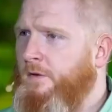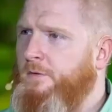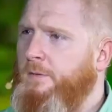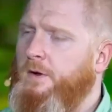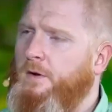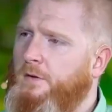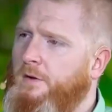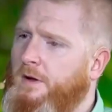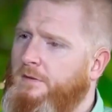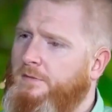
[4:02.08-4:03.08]
also include
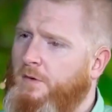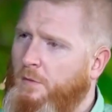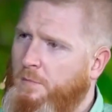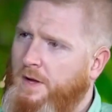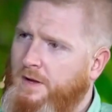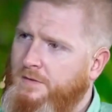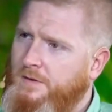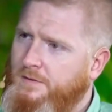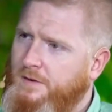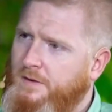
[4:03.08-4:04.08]
like foreplay and
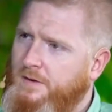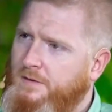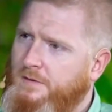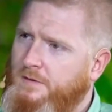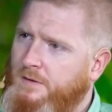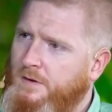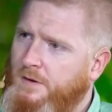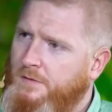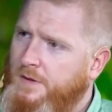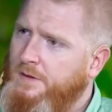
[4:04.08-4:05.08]
things like this,
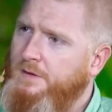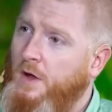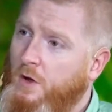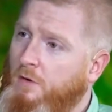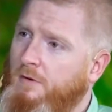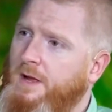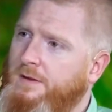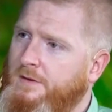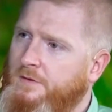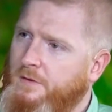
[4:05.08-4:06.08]
uh, things that are not
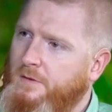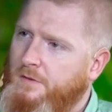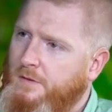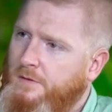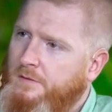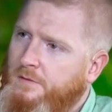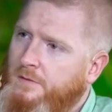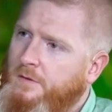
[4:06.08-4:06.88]
related to this? No,